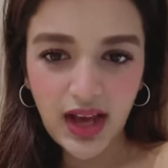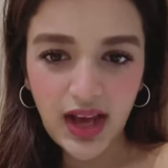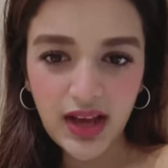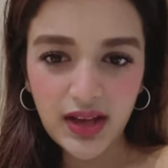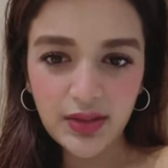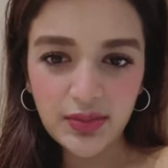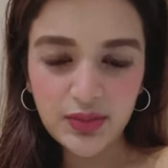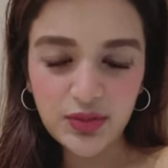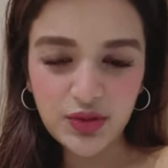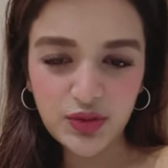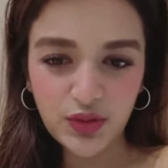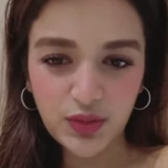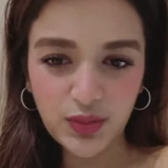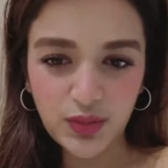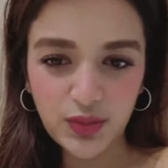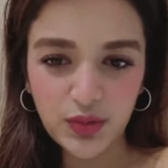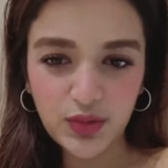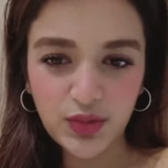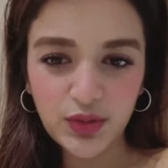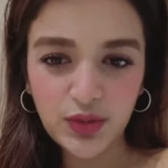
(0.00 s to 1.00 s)
I'm
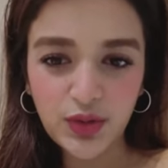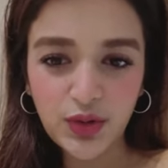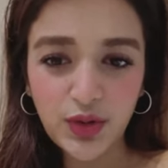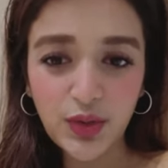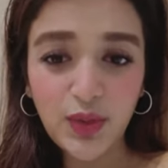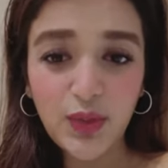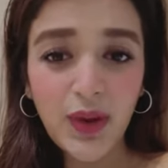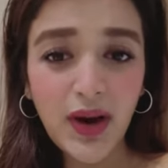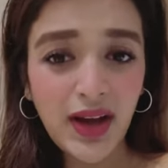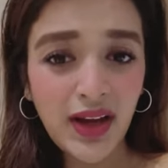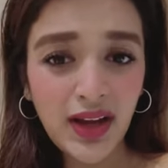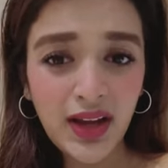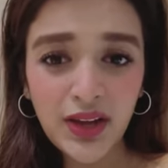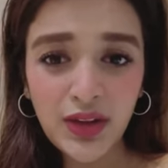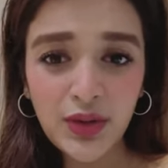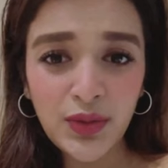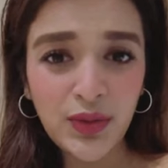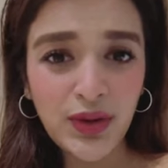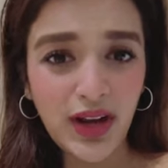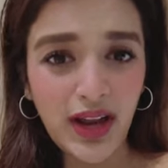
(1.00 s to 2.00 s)
Somo. Why
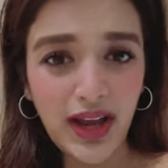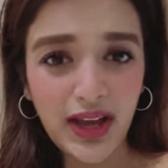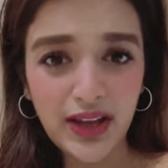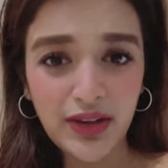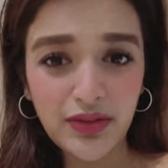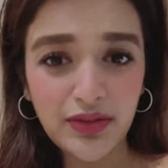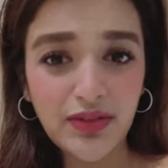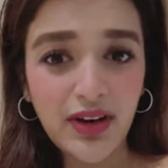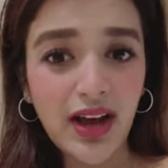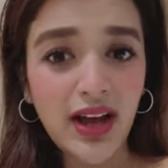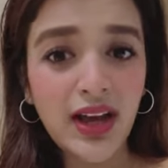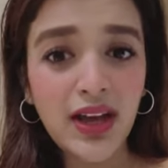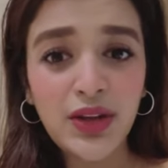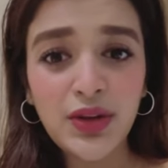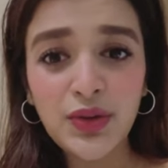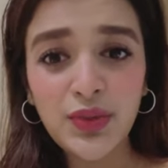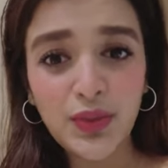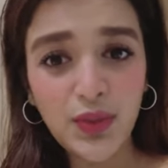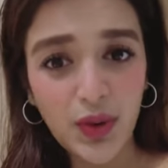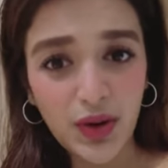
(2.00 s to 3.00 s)
are you live? Why are
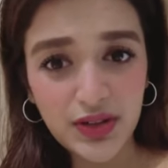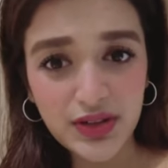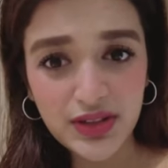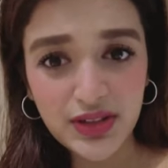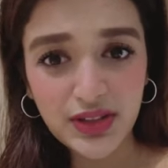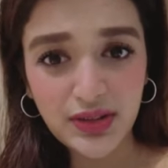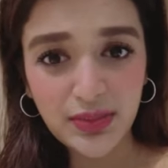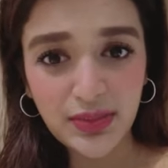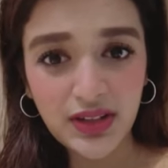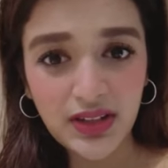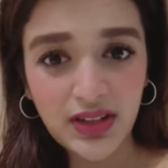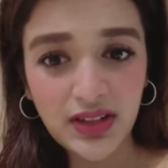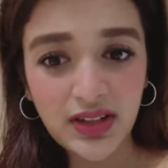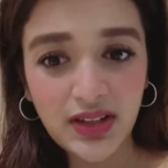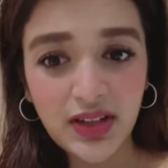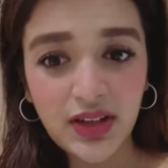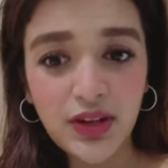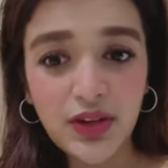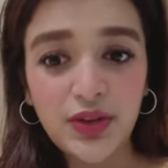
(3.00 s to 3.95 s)
you watching me?